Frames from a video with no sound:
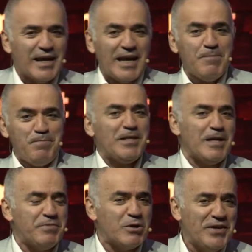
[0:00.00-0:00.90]
And he picked
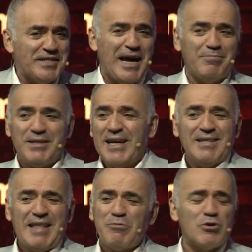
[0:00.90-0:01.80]
up the Queen's Gambit.
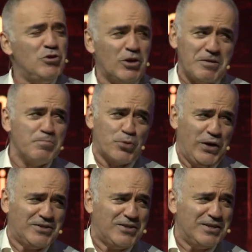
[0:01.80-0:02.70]
They were not
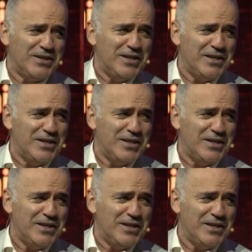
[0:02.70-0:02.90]
impressed.